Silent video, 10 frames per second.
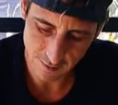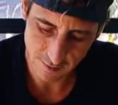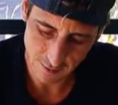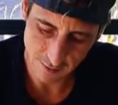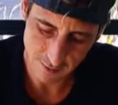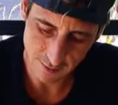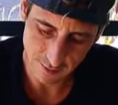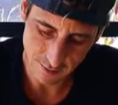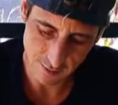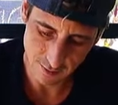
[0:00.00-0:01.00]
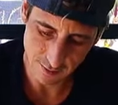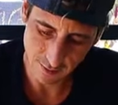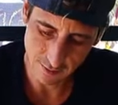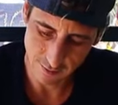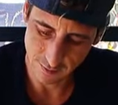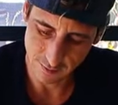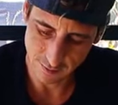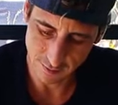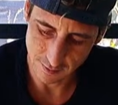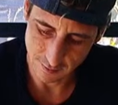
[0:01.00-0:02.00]

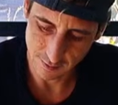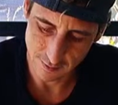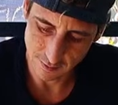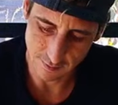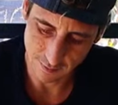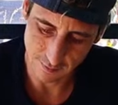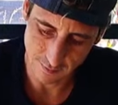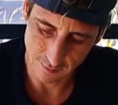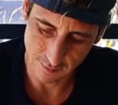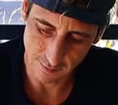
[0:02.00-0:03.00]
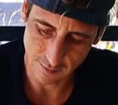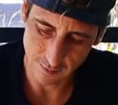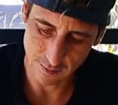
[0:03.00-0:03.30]
(silence)